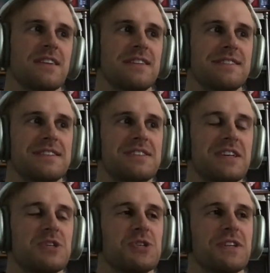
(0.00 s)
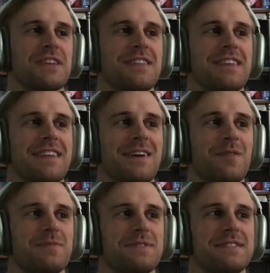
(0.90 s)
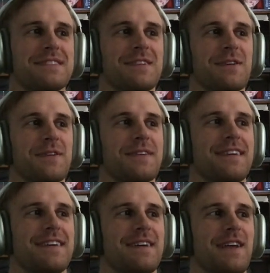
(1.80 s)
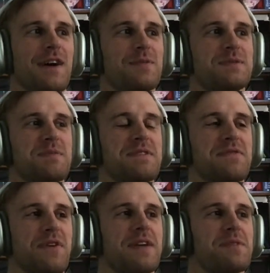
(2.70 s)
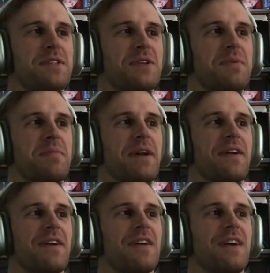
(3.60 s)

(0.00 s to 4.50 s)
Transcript: distinction that helps me frame it a little bit better.